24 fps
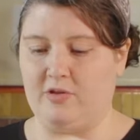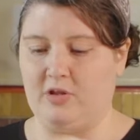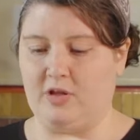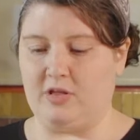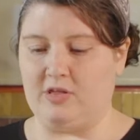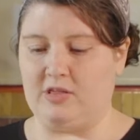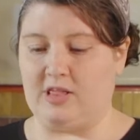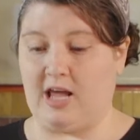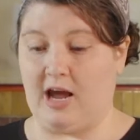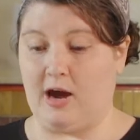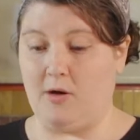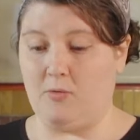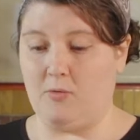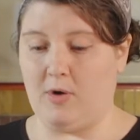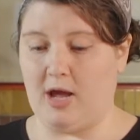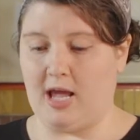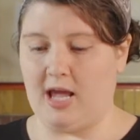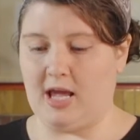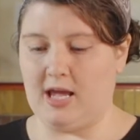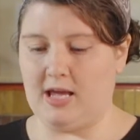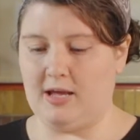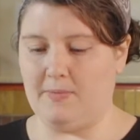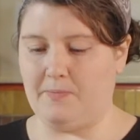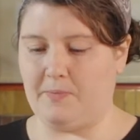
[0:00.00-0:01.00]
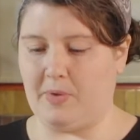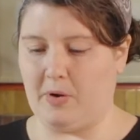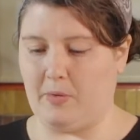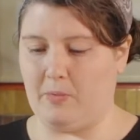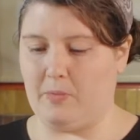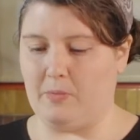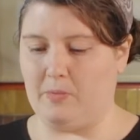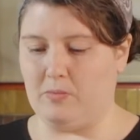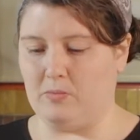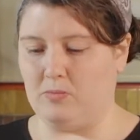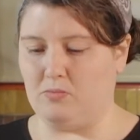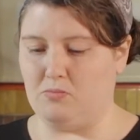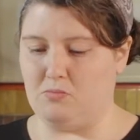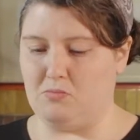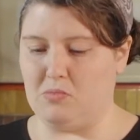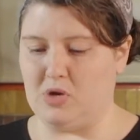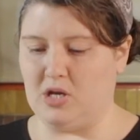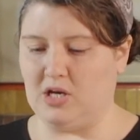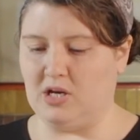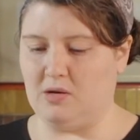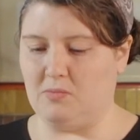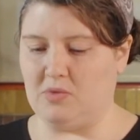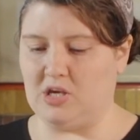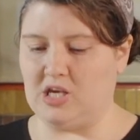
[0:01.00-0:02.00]
that way, about
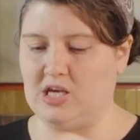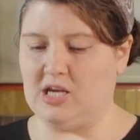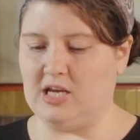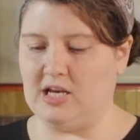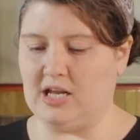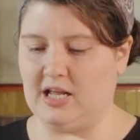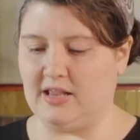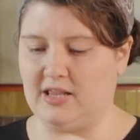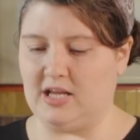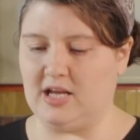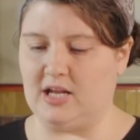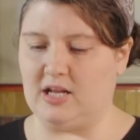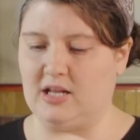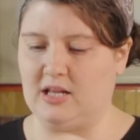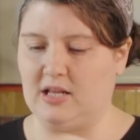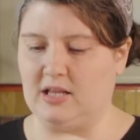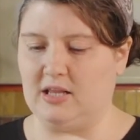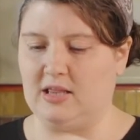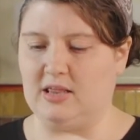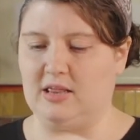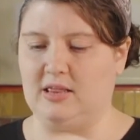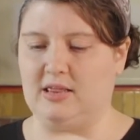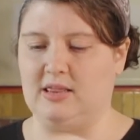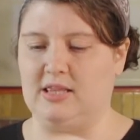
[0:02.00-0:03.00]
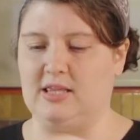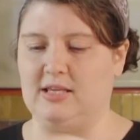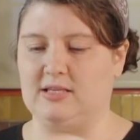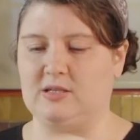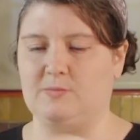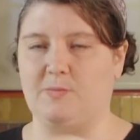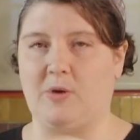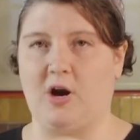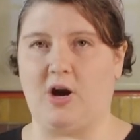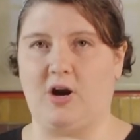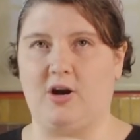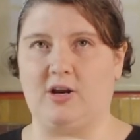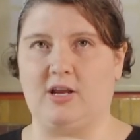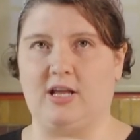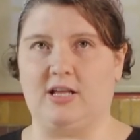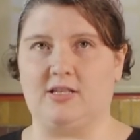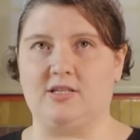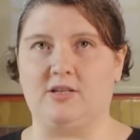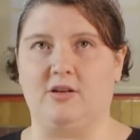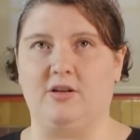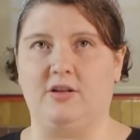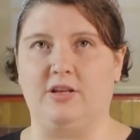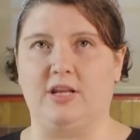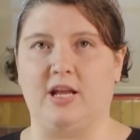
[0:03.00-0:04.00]
medium heat, and then this part
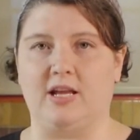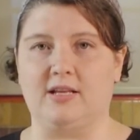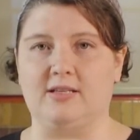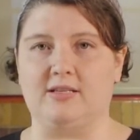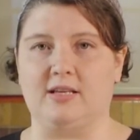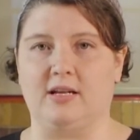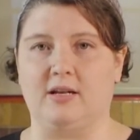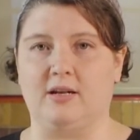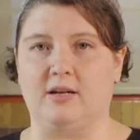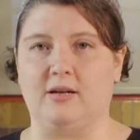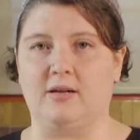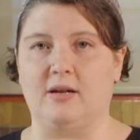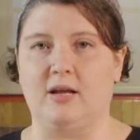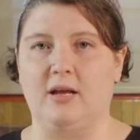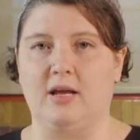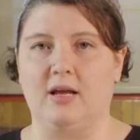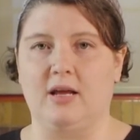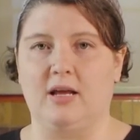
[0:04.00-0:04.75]
gets all nice and